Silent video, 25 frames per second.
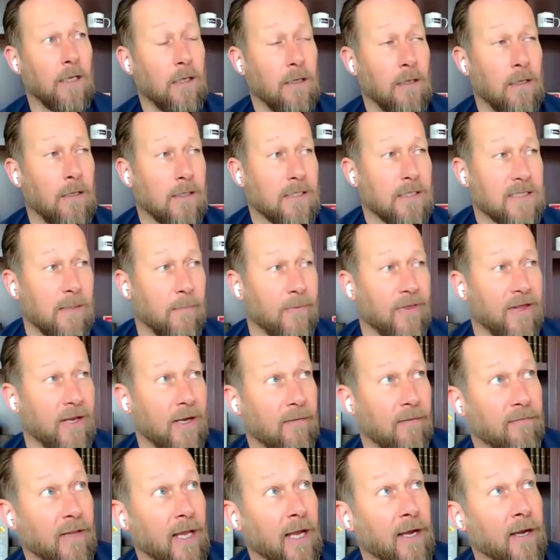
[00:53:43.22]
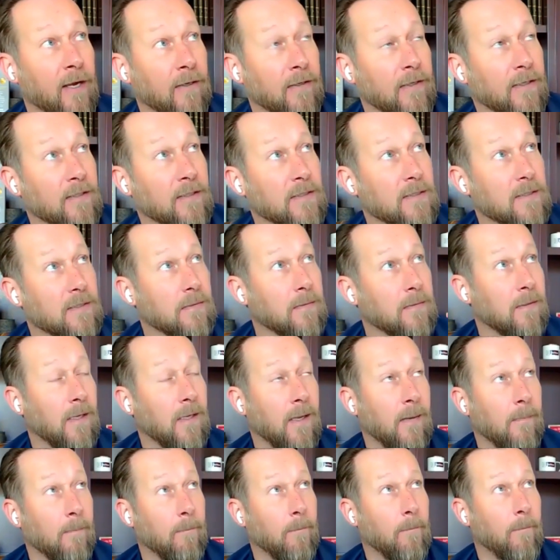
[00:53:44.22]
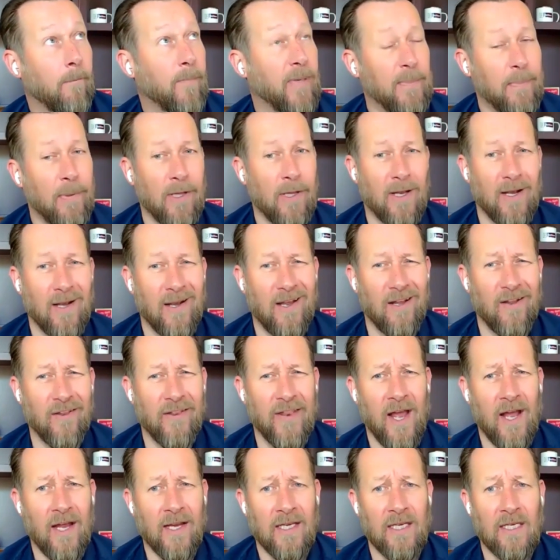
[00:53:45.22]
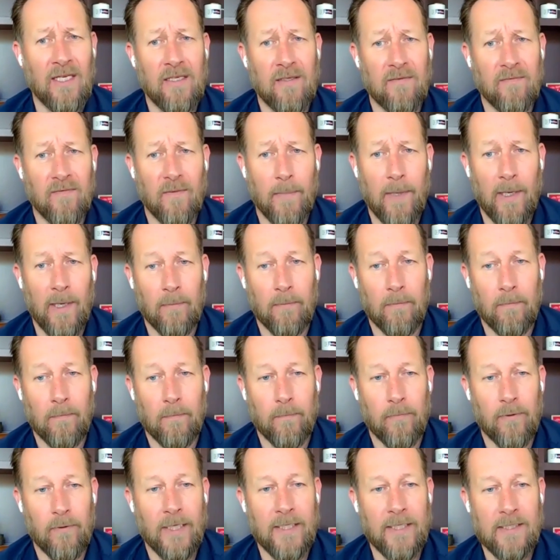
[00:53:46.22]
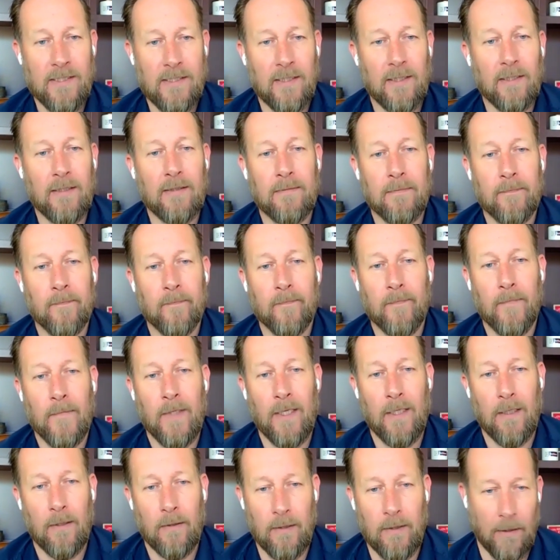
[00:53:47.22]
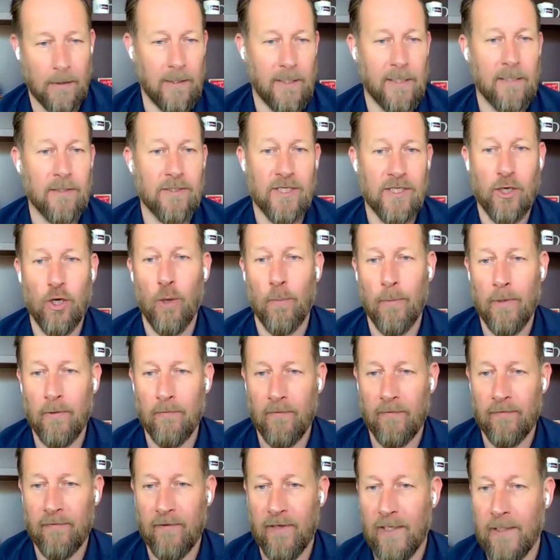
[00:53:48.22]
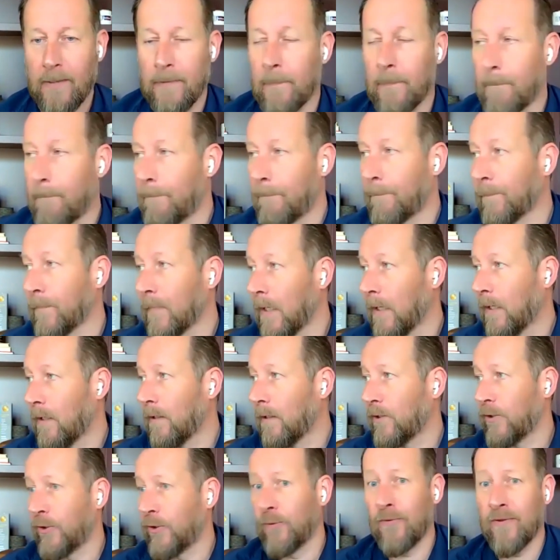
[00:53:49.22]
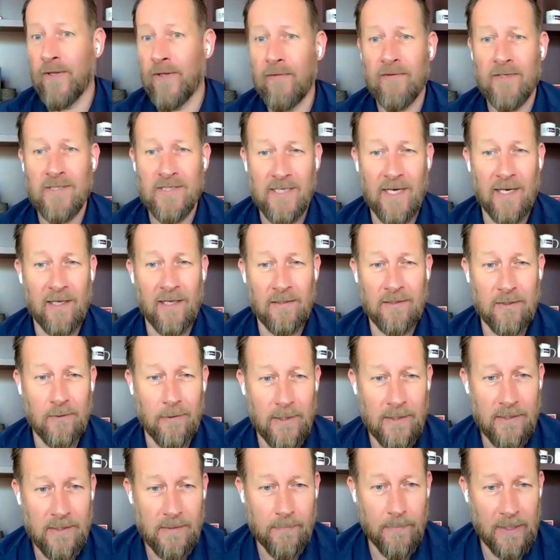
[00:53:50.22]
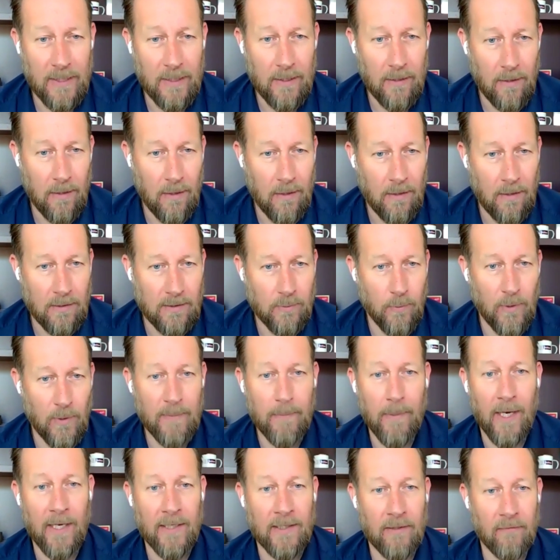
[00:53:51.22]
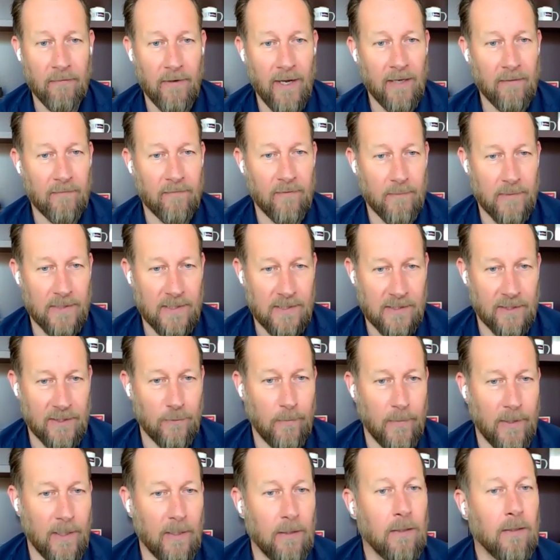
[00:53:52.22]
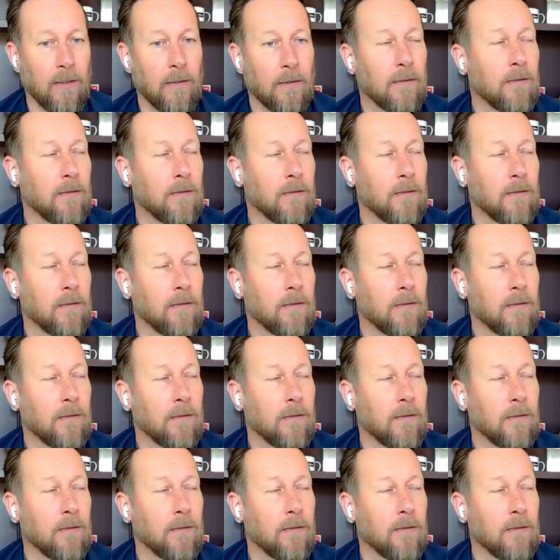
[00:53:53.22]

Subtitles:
look, something I've learned is people are a little naive about pricing. Here's a common refrain: you'll never sell to us because we buy direct from a steel mill.